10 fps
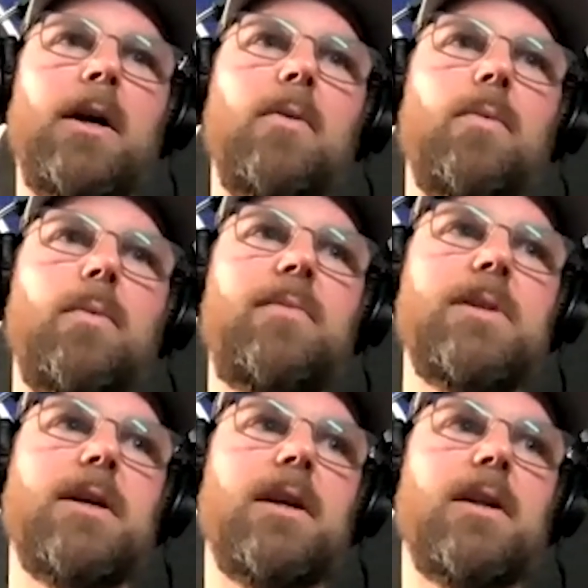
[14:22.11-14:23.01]
We've been
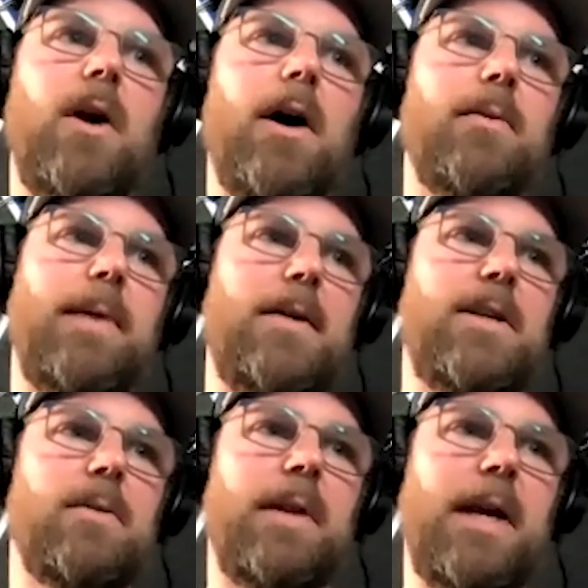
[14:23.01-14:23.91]
talking a lot around
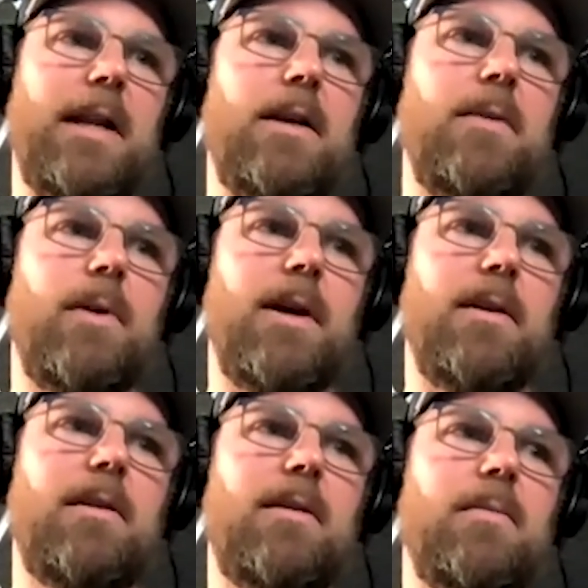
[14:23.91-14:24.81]
here lately
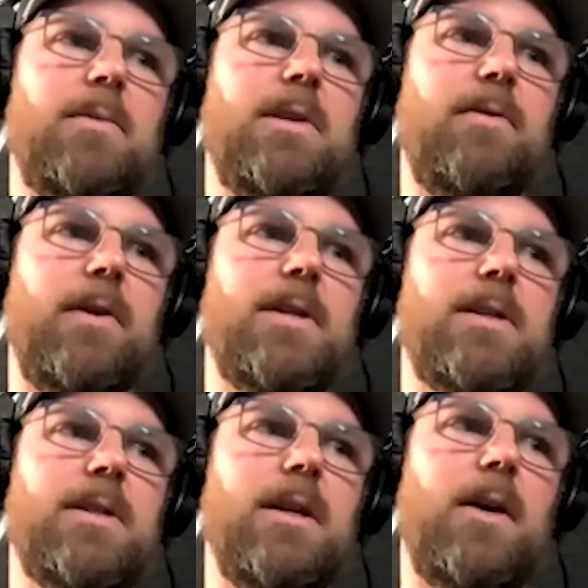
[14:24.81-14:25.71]
with
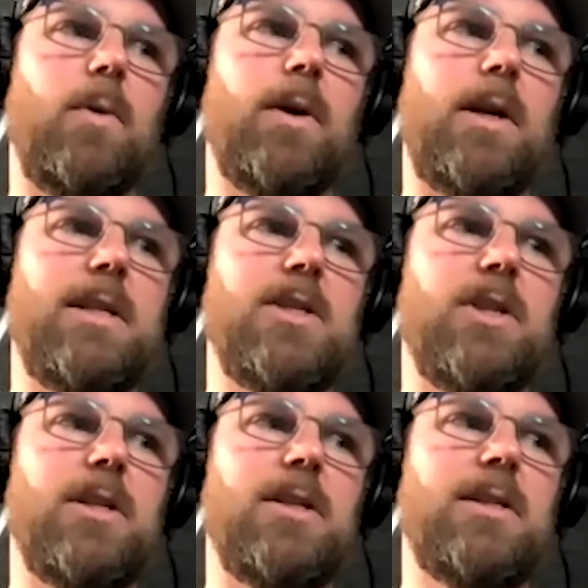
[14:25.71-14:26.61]
different
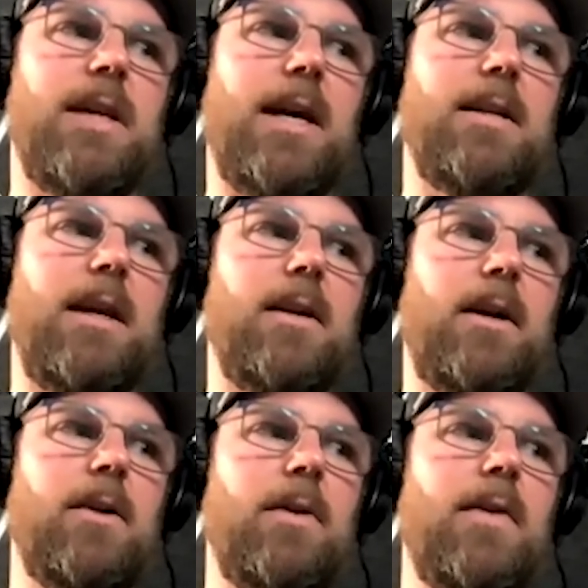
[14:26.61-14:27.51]
organizations and
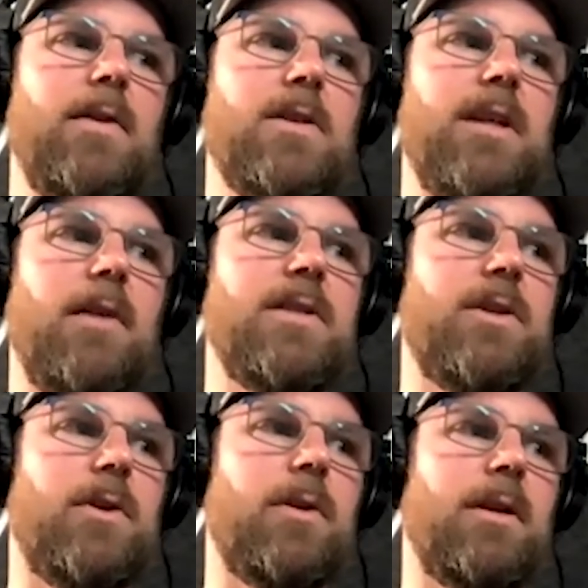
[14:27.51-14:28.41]
even ourselves
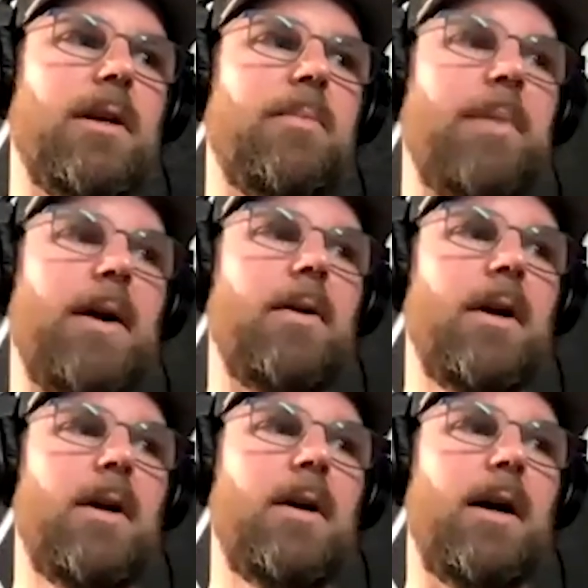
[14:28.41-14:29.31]
internally about
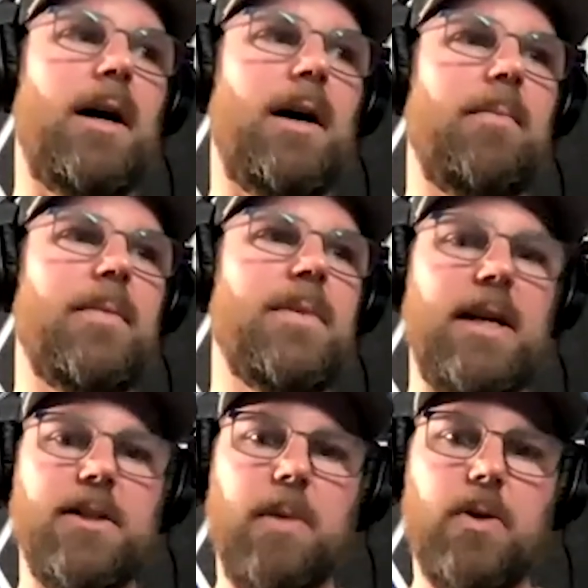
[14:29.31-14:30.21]

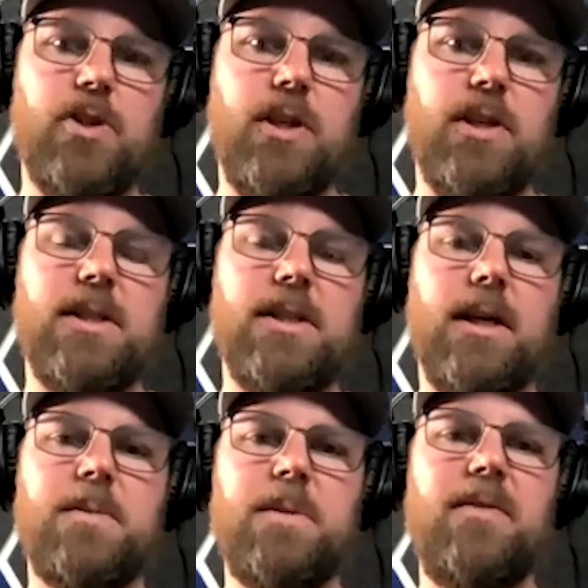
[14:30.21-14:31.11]
sales motions,
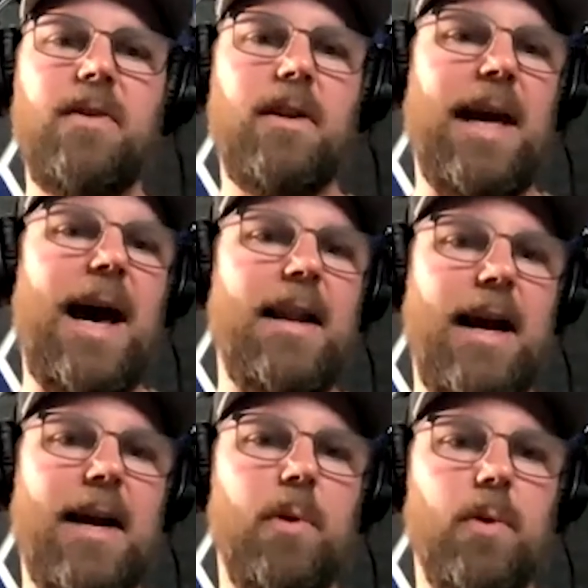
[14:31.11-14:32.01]
specifically
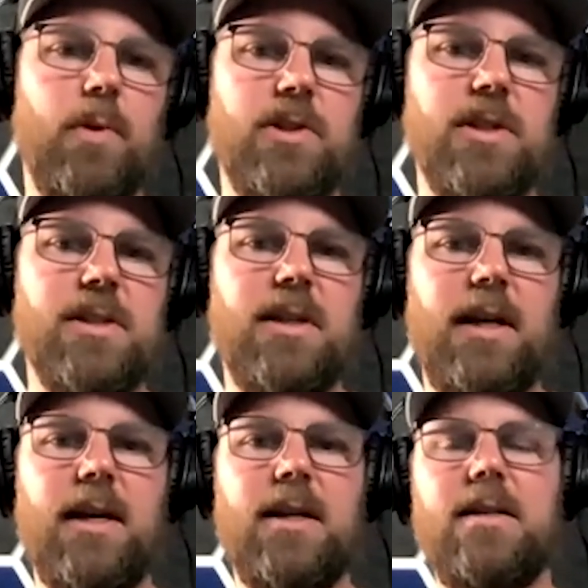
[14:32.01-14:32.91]
at brokerages,
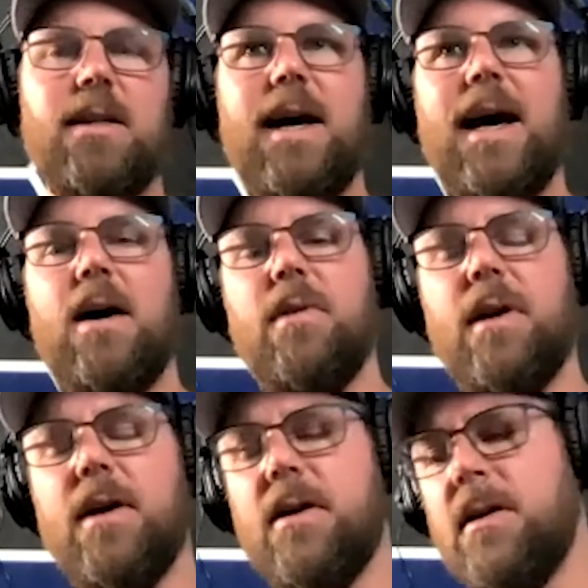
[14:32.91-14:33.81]
and how
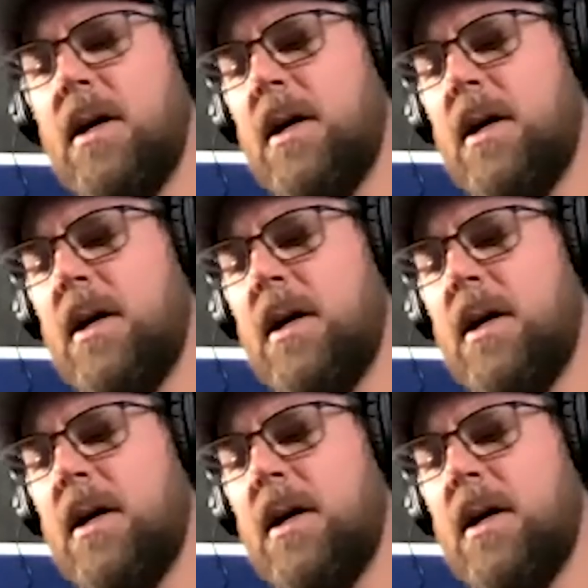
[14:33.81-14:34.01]
they're